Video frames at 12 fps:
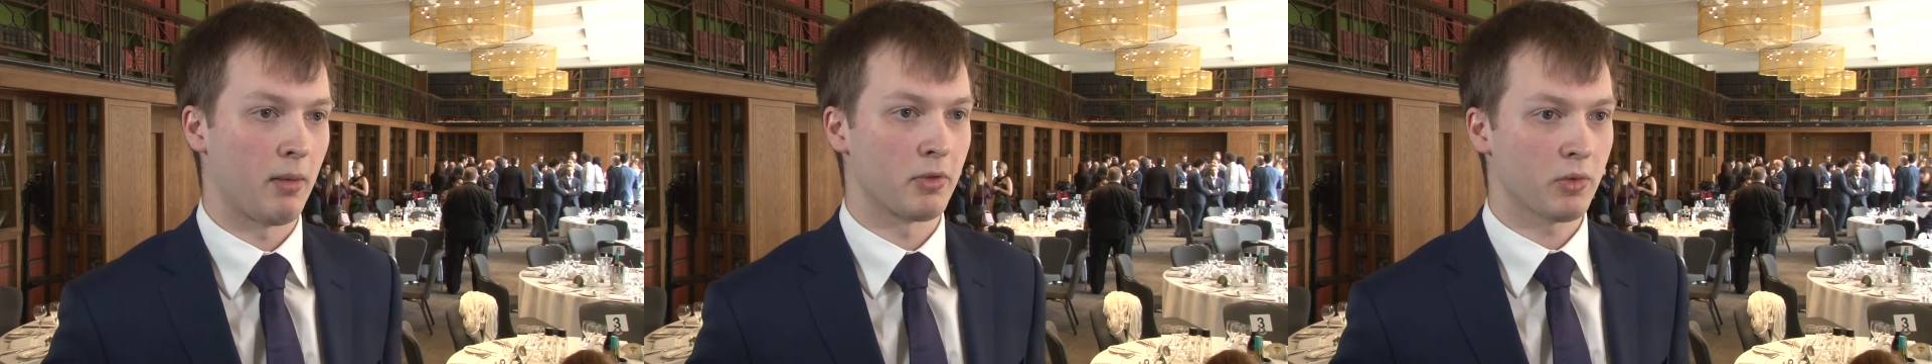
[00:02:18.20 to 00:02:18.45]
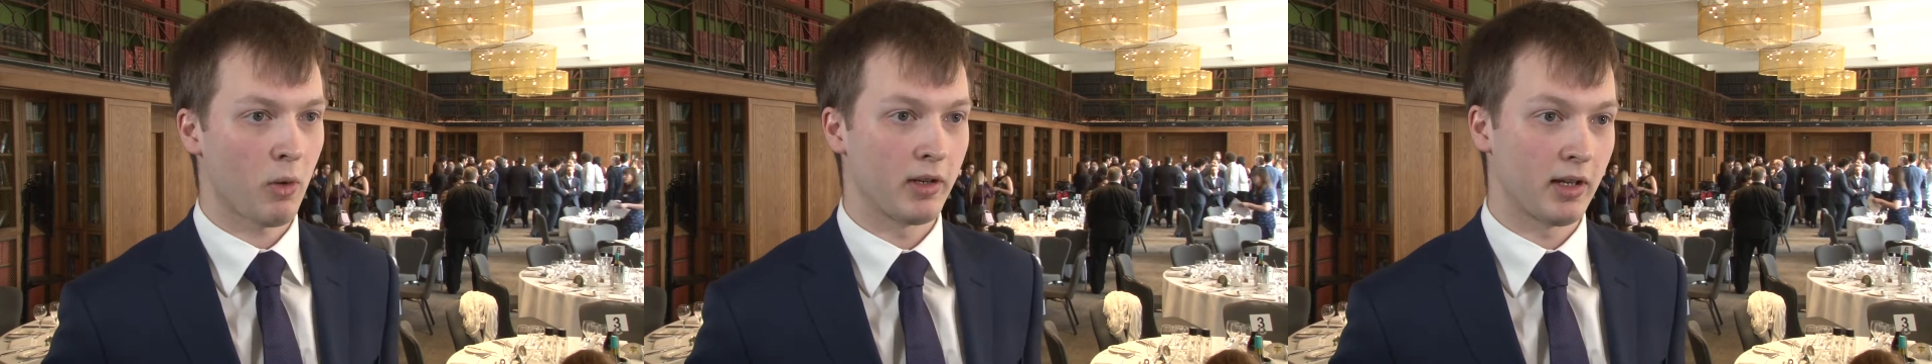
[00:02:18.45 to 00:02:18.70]

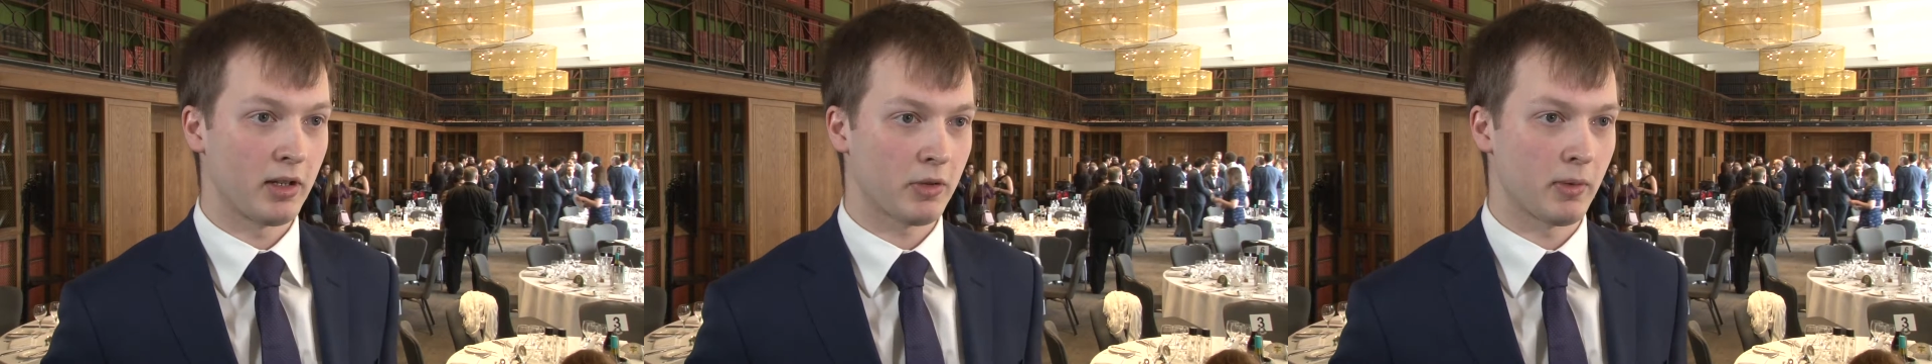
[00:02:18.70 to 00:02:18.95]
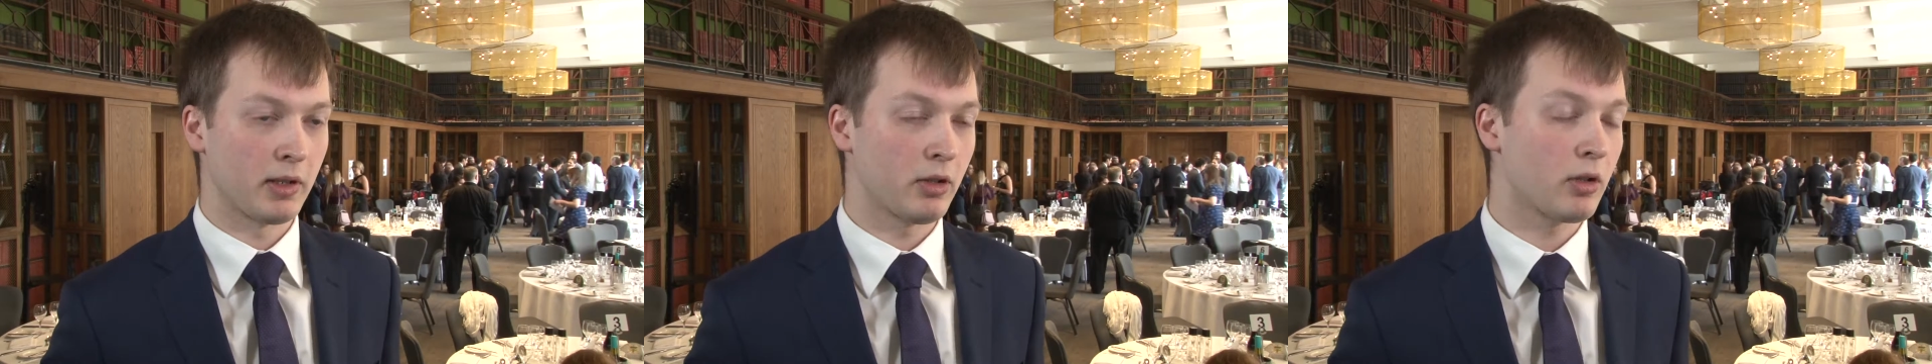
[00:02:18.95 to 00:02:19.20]
So what we did
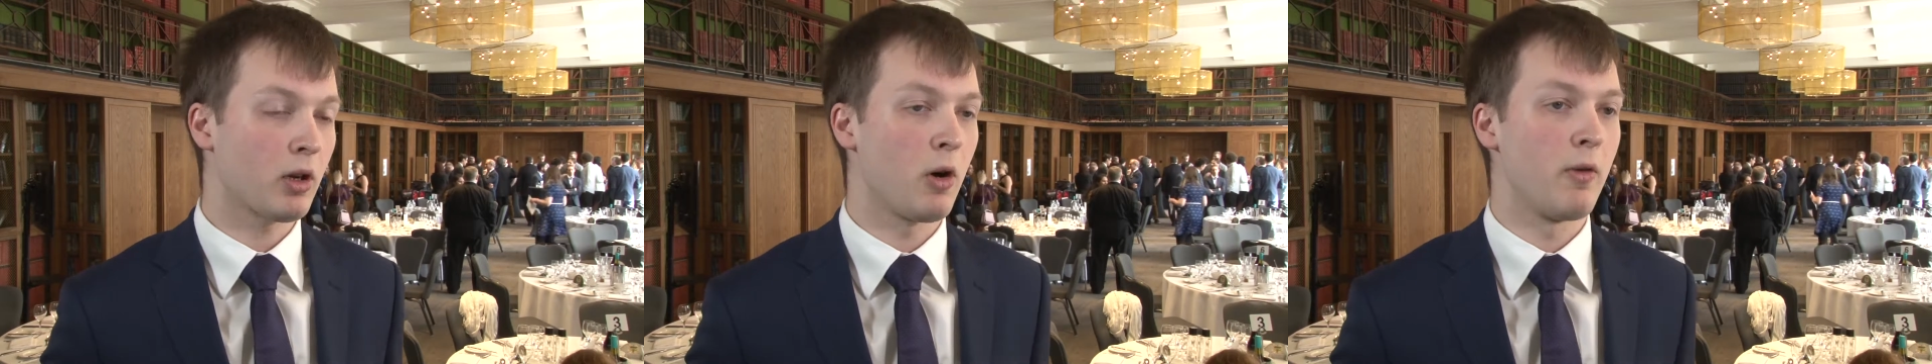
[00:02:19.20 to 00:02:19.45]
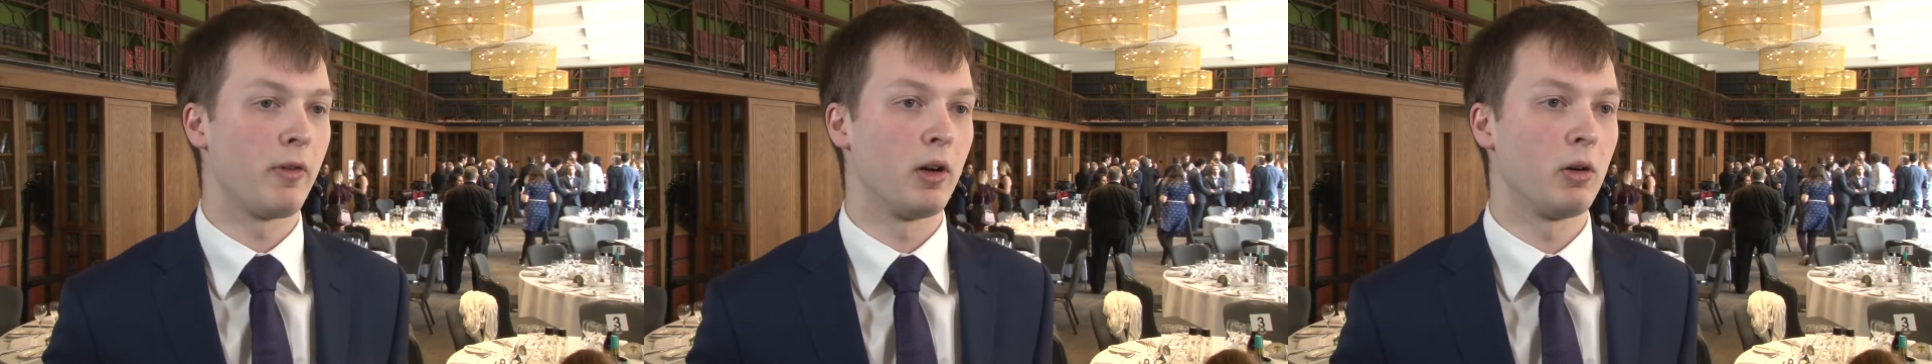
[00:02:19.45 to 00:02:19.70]
is we took
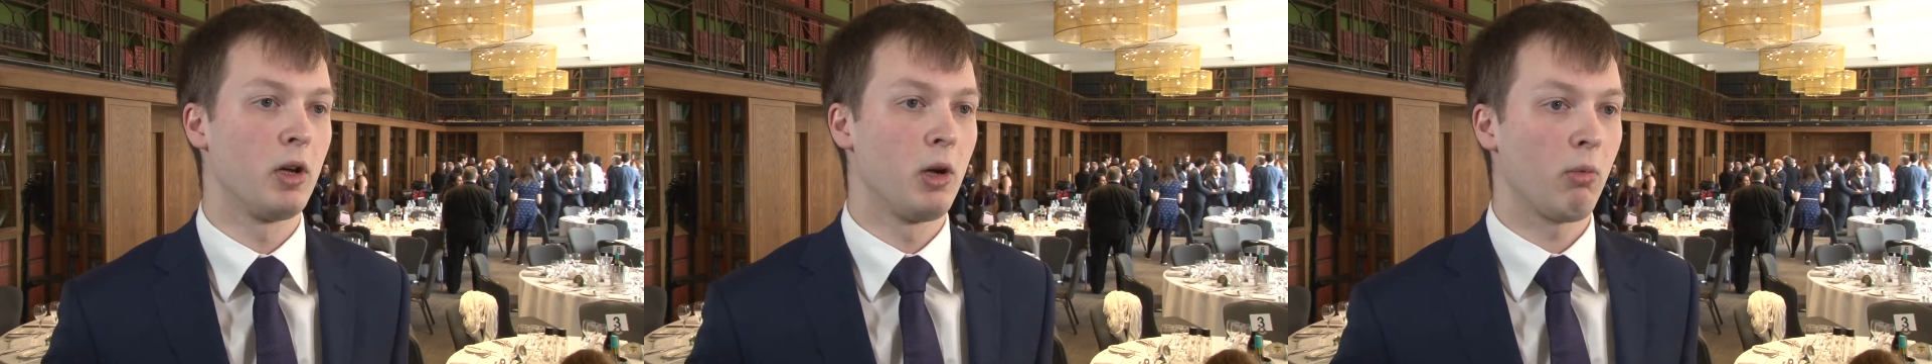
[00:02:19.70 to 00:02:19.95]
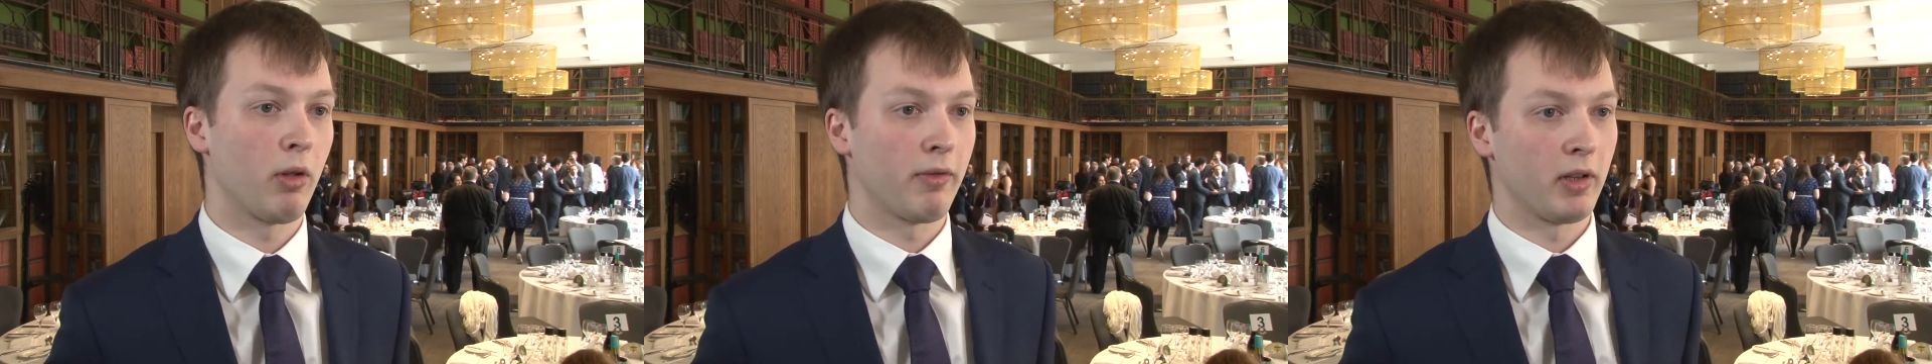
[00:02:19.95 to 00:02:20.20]
over
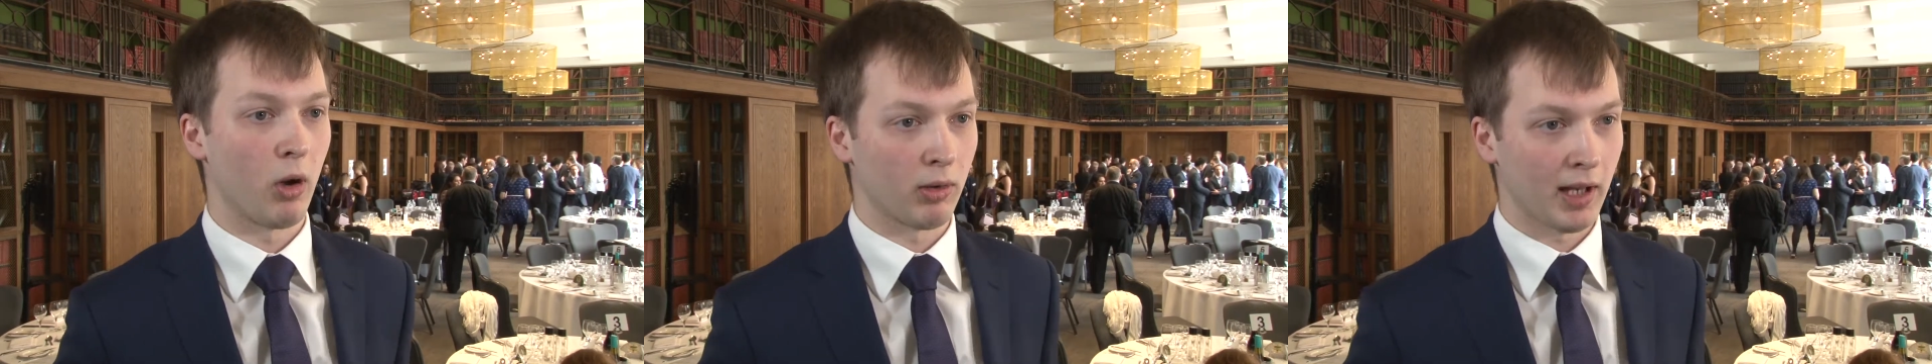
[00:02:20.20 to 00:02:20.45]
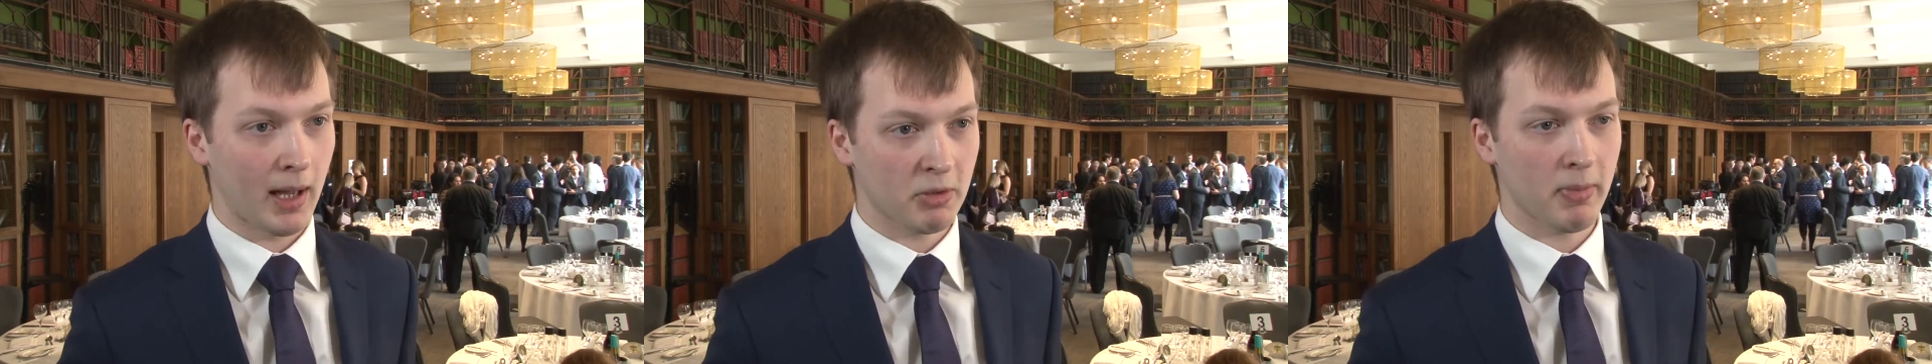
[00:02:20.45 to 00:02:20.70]
one of the old
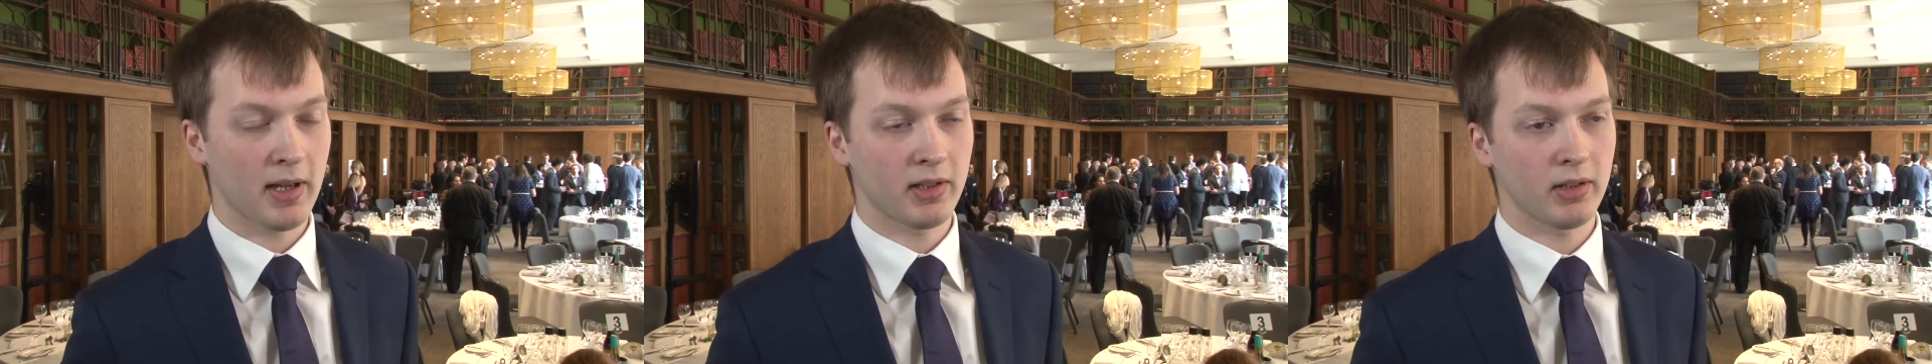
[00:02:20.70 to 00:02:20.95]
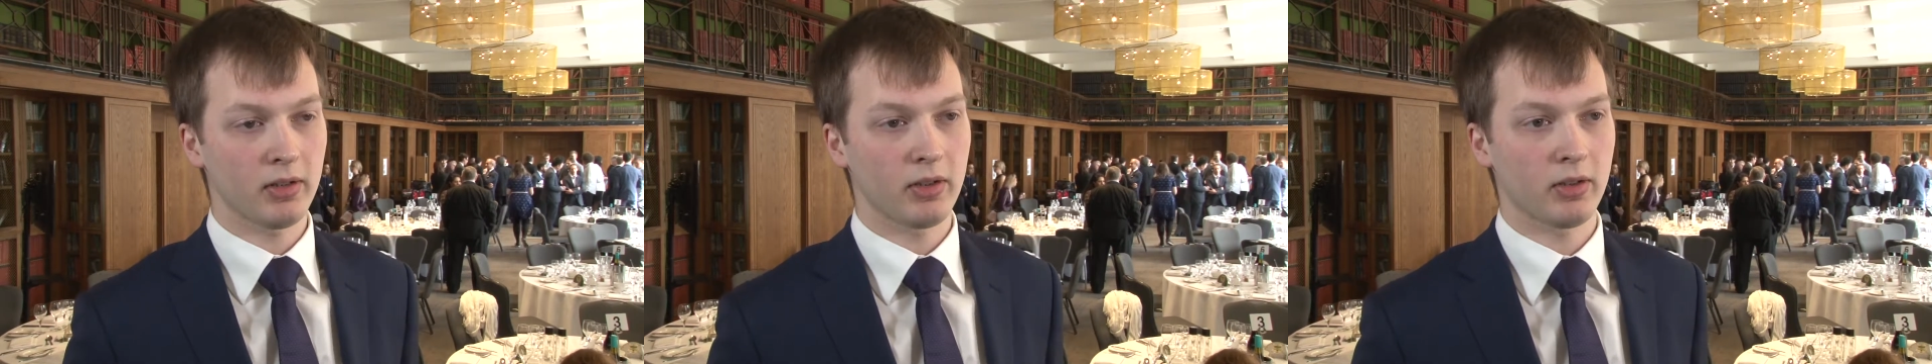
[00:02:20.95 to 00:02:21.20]
lab
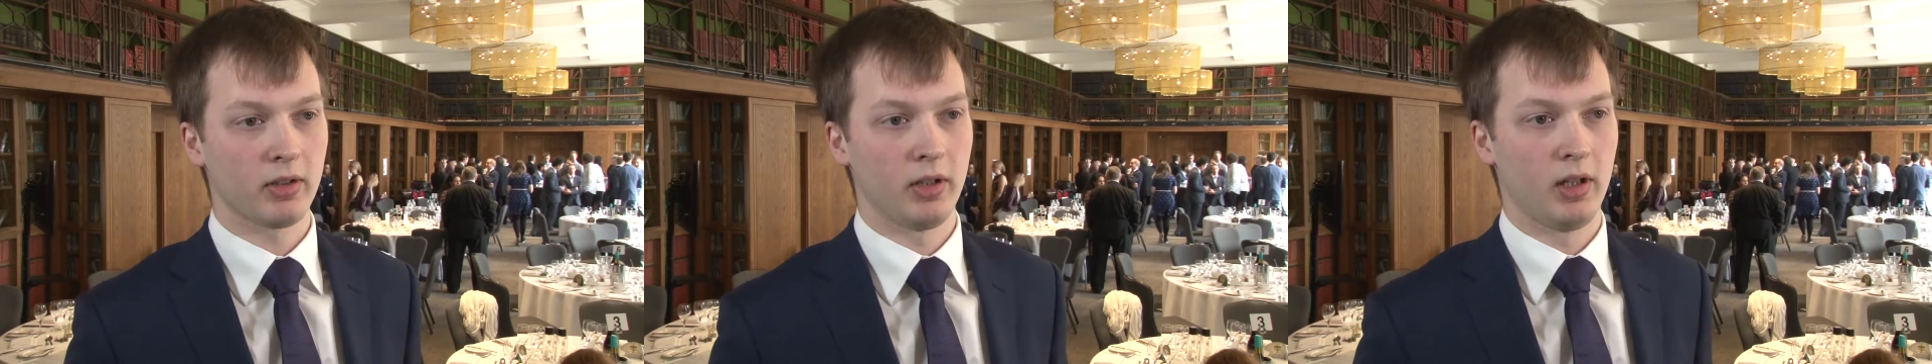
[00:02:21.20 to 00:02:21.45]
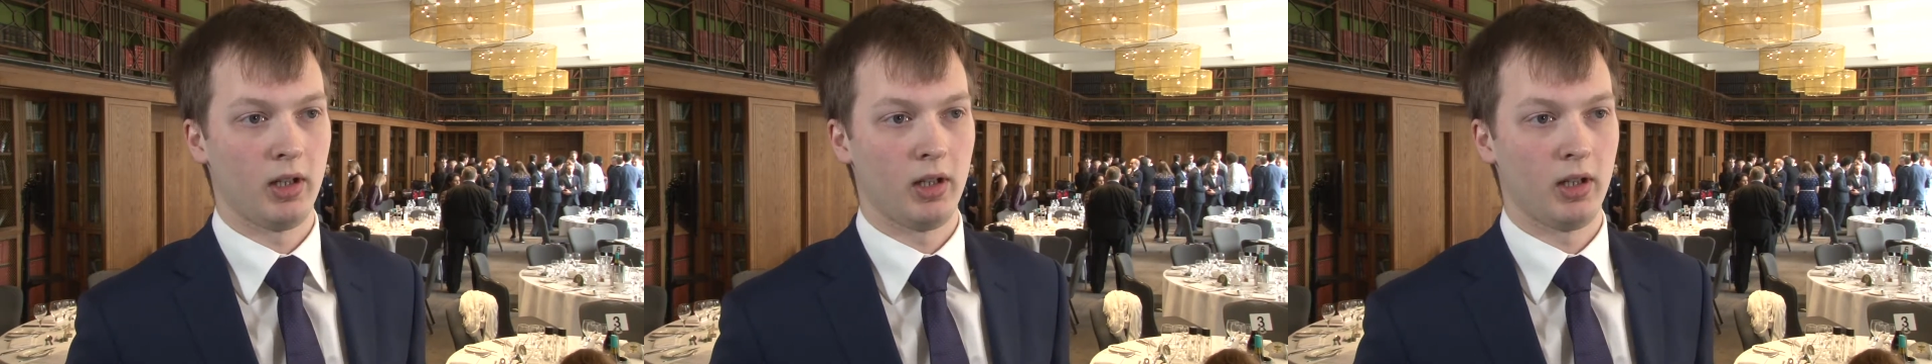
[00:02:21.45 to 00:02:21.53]
spaces